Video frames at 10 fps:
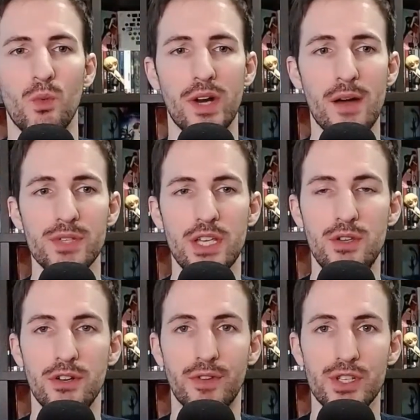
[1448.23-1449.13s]
When I was a
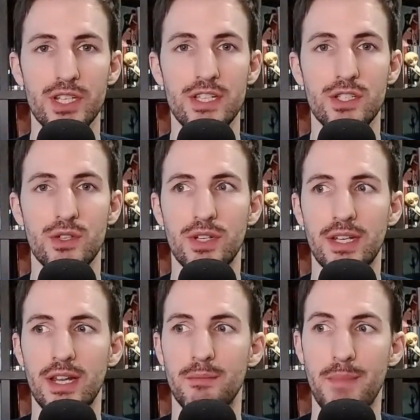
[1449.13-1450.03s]
university
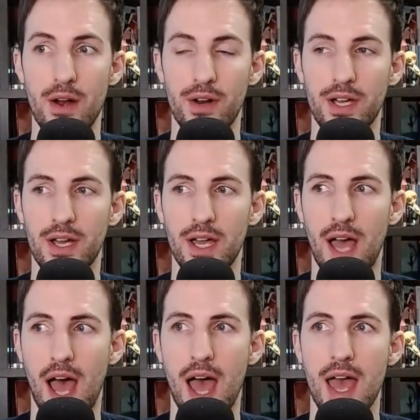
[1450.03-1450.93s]
student in
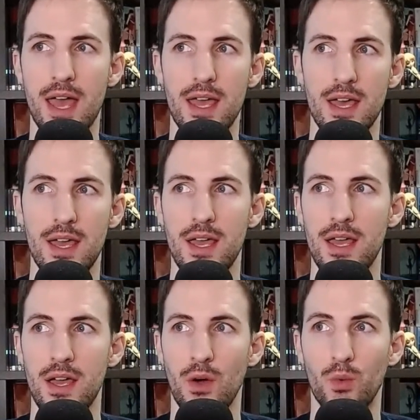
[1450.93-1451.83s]
America, I
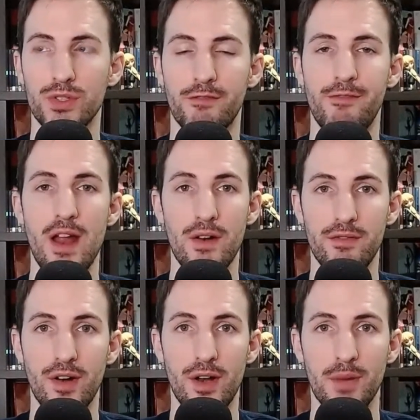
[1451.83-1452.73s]
was very,
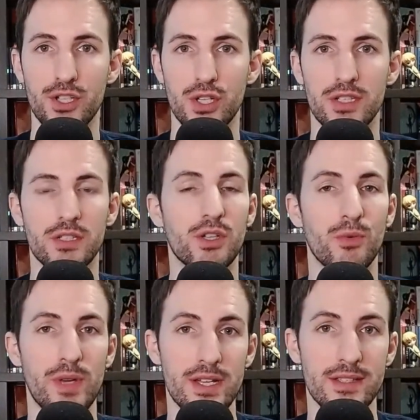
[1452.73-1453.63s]
very much into
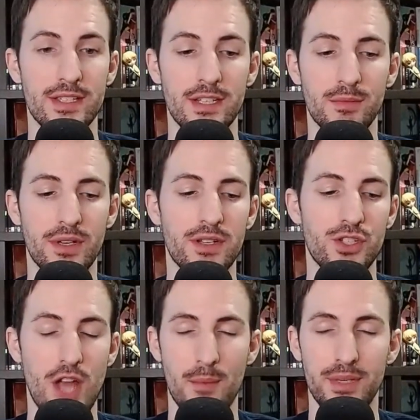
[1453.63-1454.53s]
Korean cinema,
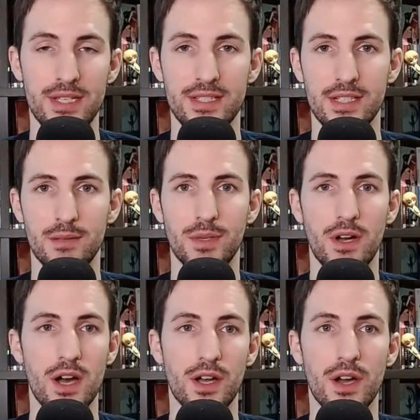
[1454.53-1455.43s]
Japanese
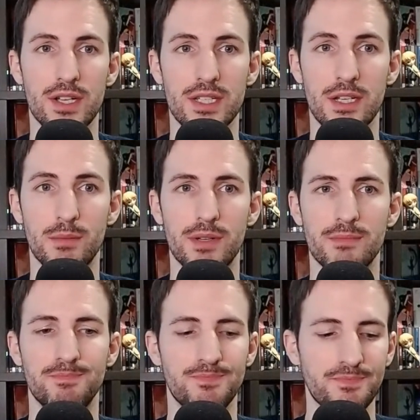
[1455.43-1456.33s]
cinema, Hong Kong cinema.